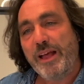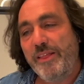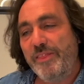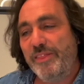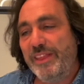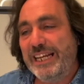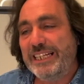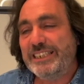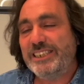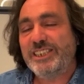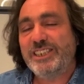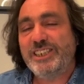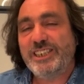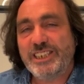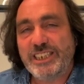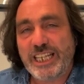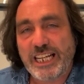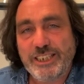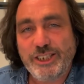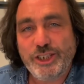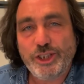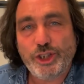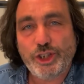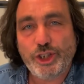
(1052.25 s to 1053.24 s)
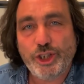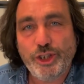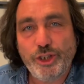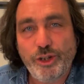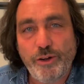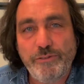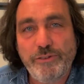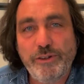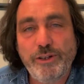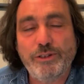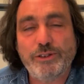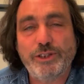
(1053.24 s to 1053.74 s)
The ascension
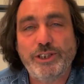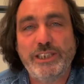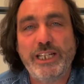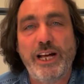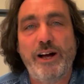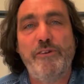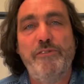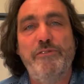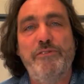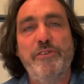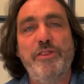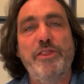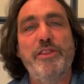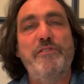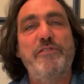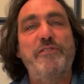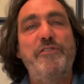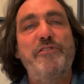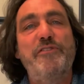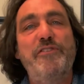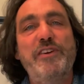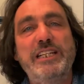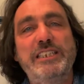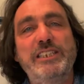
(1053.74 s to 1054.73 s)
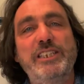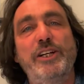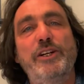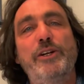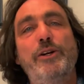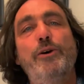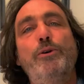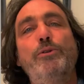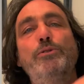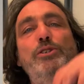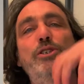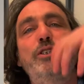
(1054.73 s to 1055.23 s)
of yourself from the
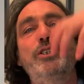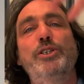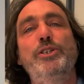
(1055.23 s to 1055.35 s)
physical